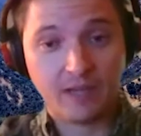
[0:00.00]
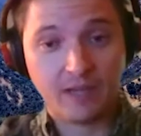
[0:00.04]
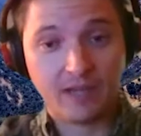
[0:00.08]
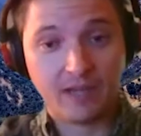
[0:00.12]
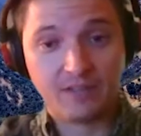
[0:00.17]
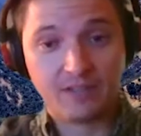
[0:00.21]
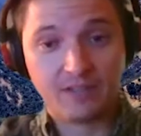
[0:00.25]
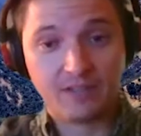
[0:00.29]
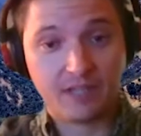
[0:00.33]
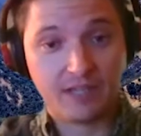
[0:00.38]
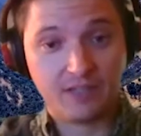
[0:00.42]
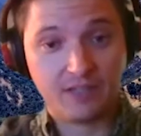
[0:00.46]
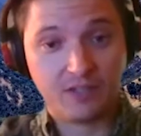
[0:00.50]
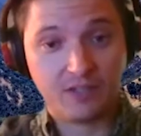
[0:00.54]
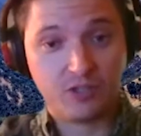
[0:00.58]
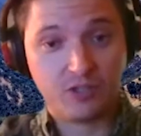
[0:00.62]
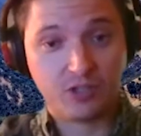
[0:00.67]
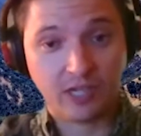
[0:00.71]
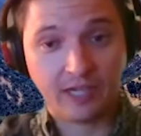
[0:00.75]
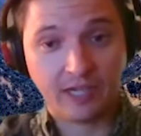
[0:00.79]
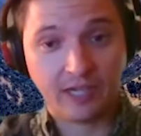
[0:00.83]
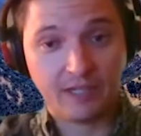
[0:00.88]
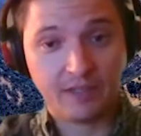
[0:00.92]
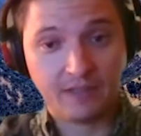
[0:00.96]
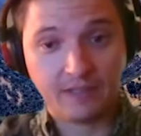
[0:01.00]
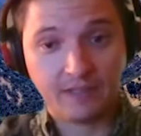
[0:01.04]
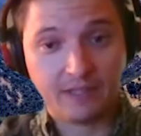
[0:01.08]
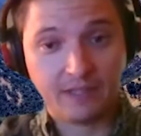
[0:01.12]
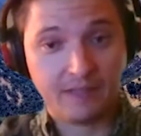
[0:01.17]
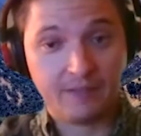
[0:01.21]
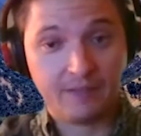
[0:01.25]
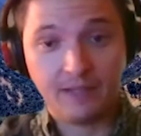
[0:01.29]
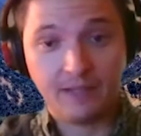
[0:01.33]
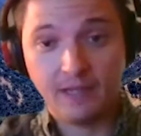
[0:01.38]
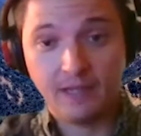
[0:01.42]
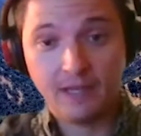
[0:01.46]
as a child.
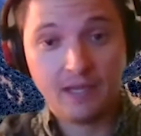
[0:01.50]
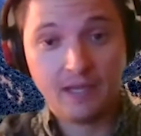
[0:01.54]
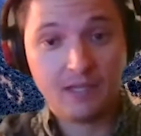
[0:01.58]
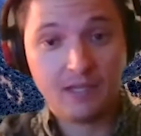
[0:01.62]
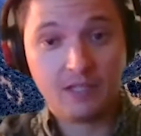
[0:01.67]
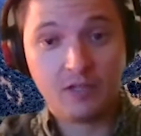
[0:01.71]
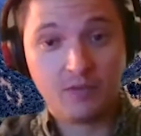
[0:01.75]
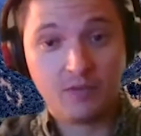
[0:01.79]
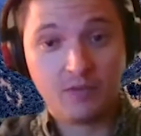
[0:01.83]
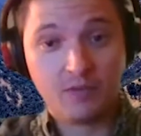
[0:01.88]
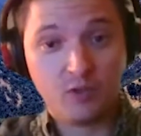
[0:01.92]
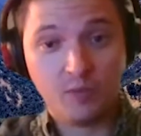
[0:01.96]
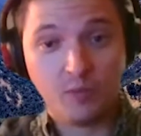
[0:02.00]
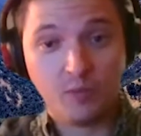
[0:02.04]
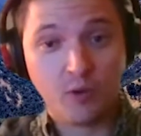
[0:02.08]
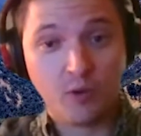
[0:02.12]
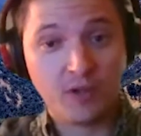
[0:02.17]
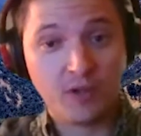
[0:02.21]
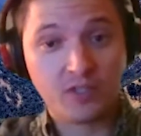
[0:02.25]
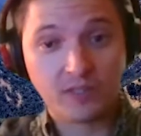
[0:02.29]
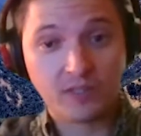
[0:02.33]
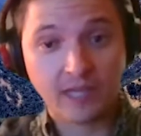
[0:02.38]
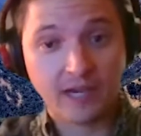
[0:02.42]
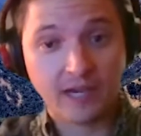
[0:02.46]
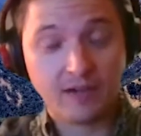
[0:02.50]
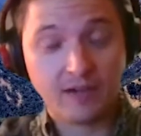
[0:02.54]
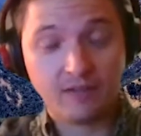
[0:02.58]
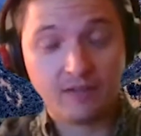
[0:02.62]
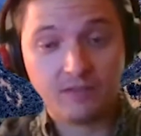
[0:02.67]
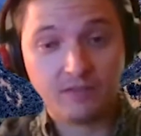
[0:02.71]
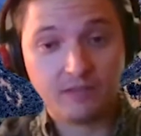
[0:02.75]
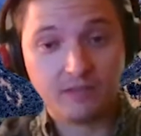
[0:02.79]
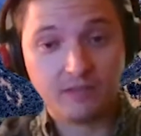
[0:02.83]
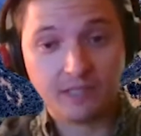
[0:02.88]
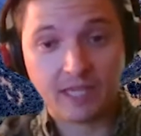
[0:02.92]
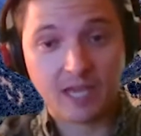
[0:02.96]
I did a few Boy Scout
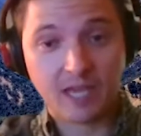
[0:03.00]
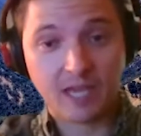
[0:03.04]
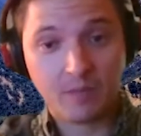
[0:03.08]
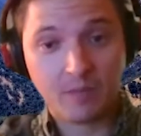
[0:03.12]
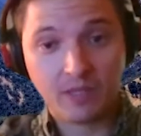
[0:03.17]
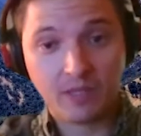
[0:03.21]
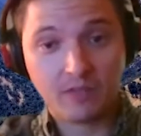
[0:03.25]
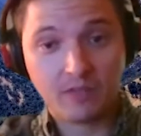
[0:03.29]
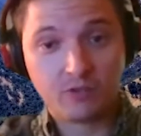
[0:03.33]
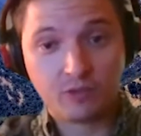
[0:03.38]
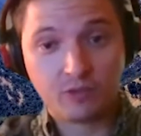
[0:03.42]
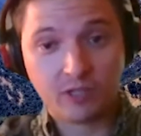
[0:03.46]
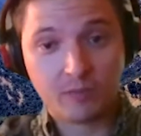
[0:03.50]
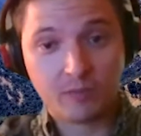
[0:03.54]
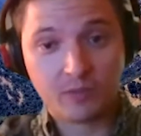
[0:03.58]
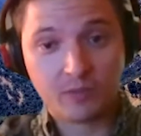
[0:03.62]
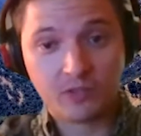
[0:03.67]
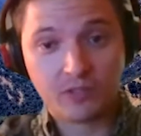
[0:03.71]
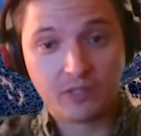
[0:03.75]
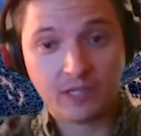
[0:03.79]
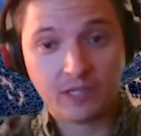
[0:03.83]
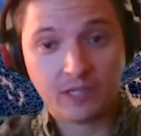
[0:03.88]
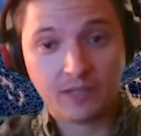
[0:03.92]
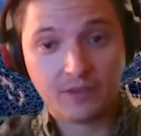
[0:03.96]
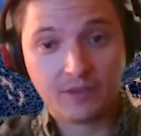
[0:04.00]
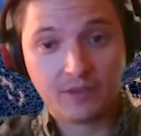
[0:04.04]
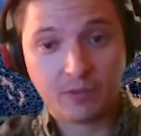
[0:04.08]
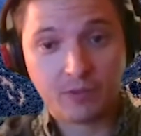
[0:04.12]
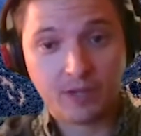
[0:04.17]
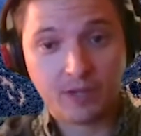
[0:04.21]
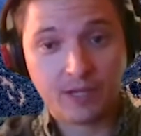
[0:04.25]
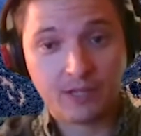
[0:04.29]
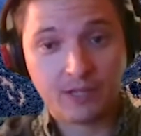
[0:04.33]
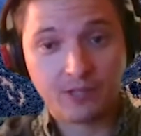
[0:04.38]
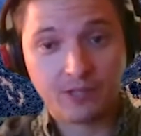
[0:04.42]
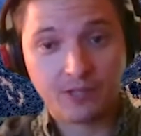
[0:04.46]
camping trips on the
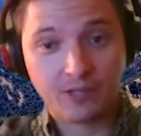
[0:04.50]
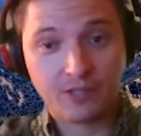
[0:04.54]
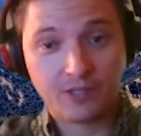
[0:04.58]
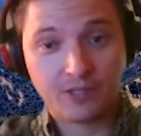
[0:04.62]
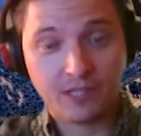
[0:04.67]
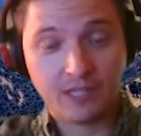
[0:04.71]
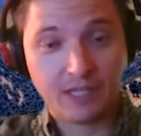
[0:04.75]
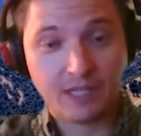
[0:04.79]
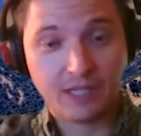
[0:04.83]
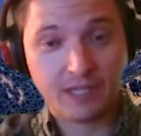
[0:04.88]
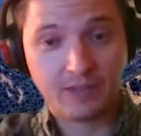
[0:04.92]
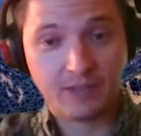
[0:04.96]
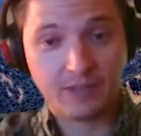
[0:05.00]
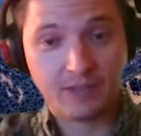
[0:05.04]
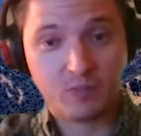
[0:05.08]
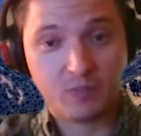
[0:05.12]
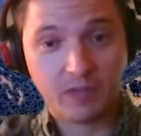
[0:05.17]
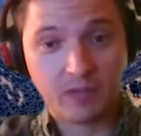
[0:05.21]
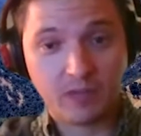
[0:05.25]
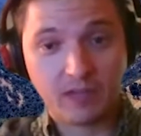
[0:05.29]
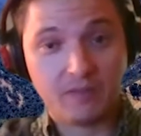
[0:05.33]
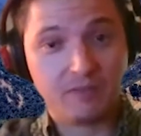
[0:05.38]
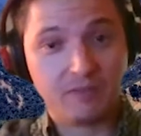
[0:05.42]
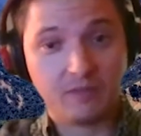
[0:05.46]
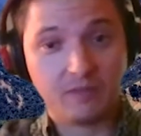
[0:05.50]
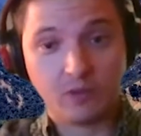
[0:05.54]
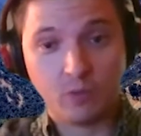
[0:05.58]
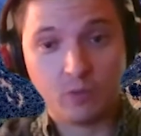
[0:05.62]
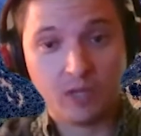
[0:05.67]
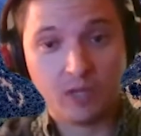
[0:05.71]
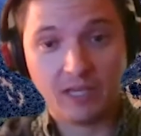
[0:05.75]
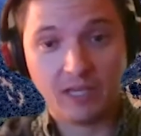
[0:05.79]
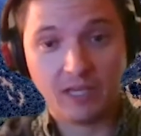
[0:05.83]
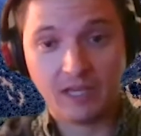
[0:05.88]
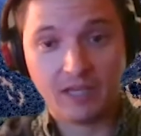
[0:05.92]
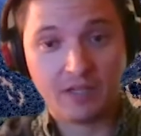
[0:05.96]
ranch as a kid. I spent a
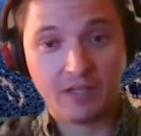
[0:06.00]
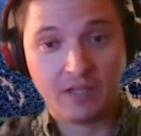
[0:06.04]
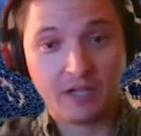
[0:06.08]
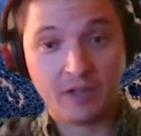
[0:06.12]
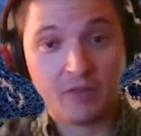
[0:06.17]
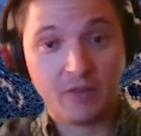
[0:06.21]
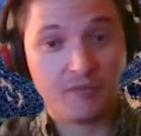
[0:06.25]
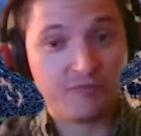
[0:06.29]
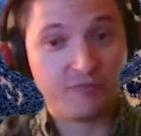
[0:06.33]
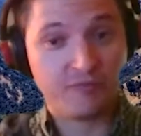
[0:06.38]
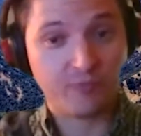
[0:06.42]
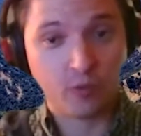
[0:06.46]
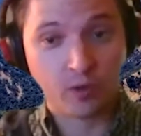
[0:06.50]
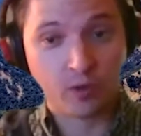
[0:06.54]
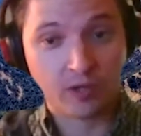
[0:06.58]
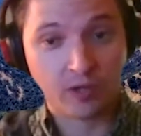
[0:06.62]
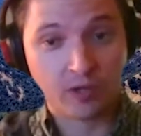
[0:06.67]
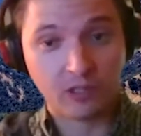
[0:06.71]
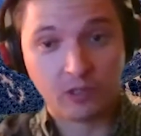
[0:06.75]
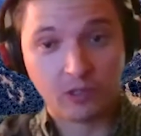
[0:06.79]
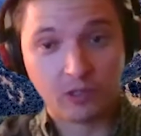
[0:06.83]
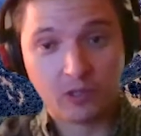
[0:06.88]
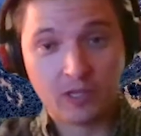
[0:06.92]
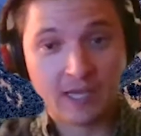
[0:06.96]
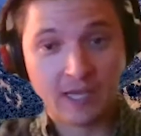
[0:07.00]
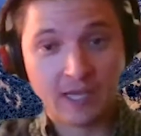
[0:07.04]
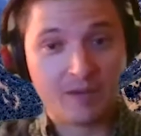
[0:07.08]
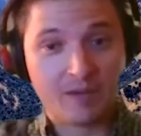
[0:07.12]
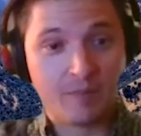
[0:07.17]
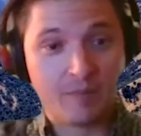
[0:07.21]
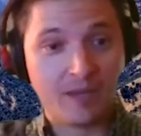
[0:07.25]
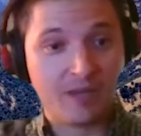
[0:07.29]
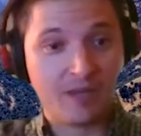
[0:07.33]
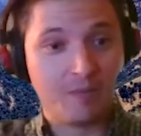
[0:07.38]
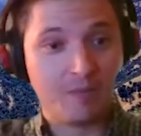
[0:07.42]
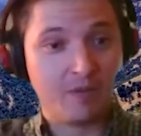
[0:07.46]
weekend on the fort learning how
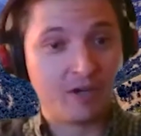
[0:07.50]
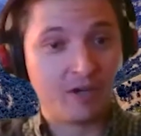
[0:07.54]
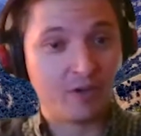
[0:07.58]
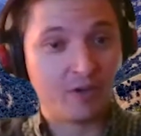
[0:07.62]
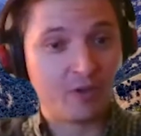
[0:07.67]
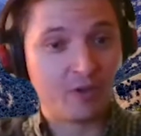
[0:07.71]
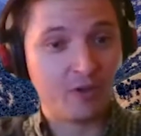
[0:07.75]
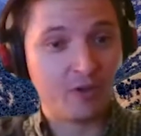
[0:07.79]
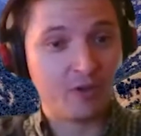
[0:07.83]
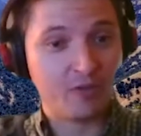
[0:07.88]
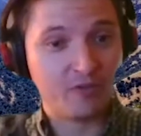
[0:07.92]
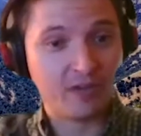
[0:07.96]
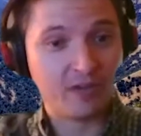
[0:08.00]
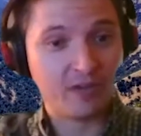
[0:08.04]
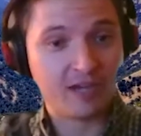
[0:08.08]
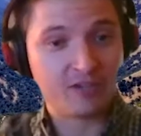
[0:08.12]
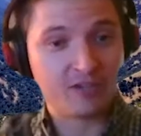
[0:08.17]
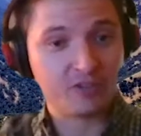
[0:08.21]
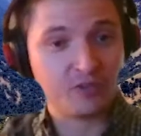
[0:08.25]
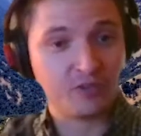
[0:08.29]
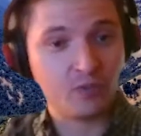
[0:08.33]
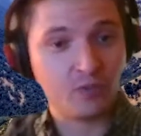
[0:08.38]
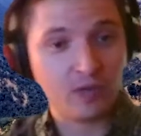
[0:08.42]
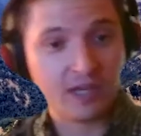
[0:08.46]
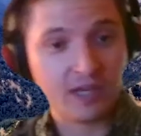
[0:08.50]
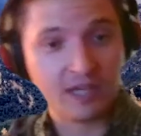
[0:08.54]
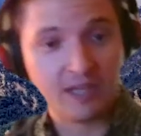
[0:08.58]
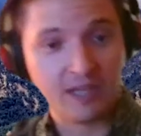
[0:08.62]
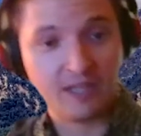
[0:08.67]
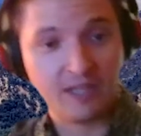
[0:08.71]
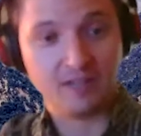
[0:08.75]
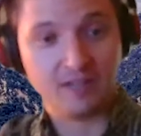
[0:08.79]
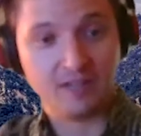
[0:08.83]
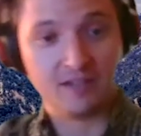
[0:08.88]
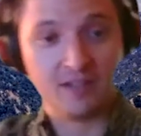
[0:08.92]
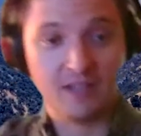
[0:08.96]
to make butter the old-fashioned
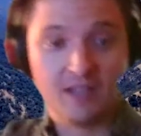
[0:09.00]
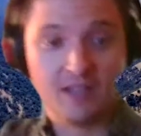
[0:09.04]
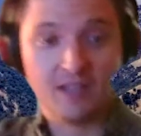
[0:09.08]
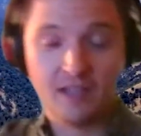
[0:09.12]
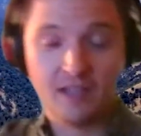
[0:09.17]
way, and